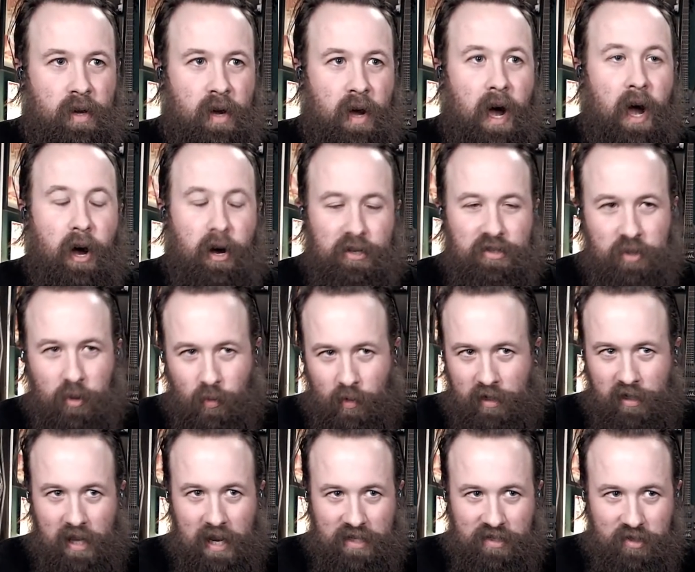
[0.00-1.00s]
I also
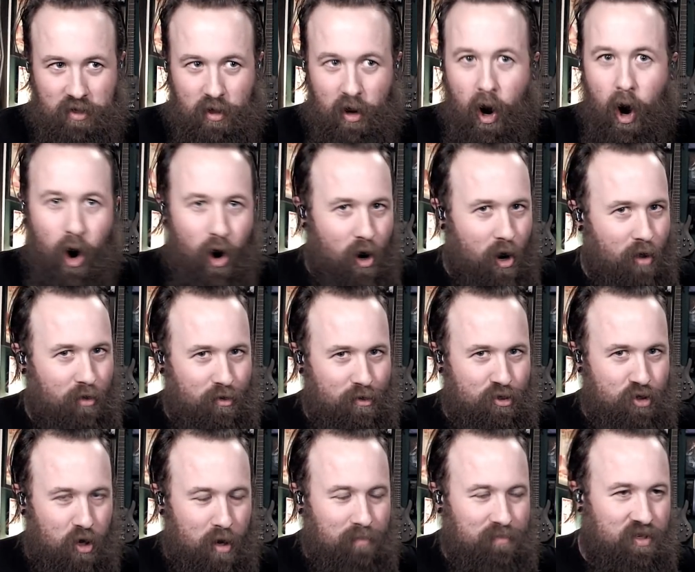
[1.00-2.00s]
realize there are other
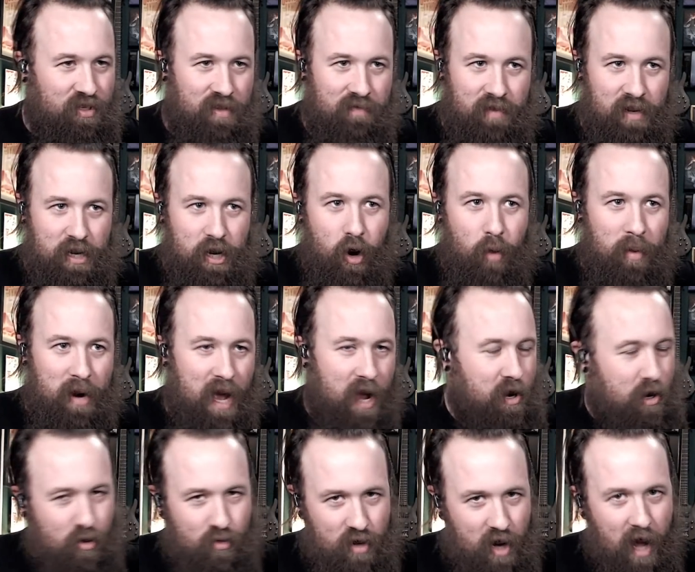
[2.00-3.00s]
drums in the video, but I
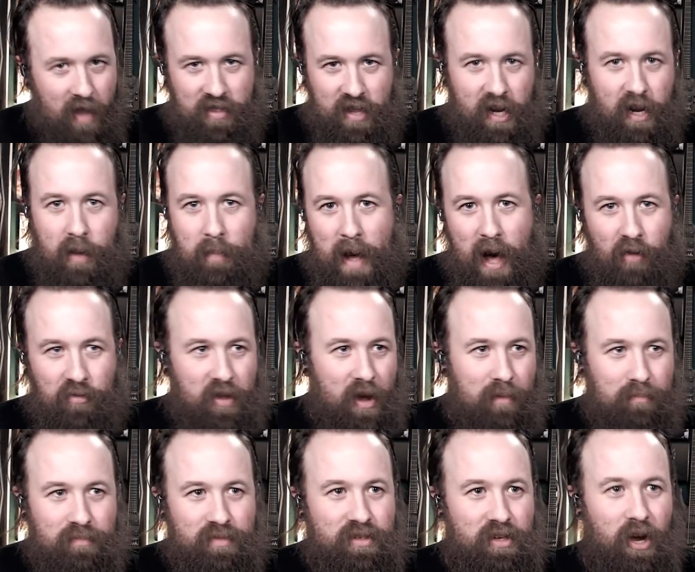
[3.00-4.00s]
know nothing about
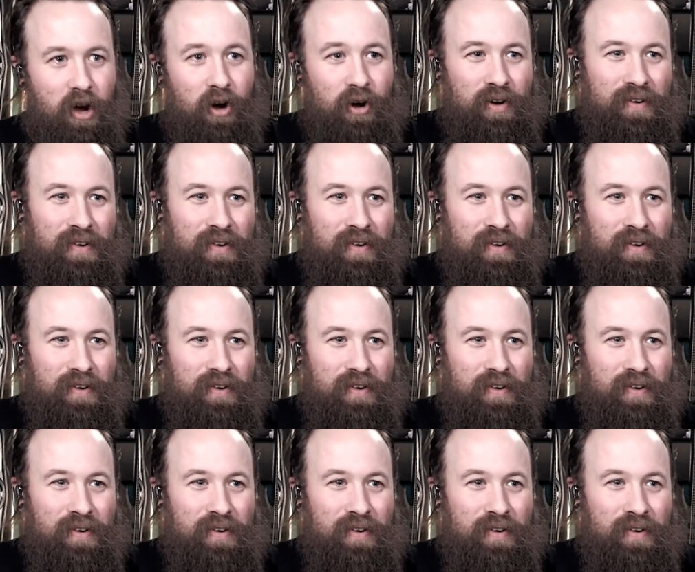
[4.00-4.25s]
them, so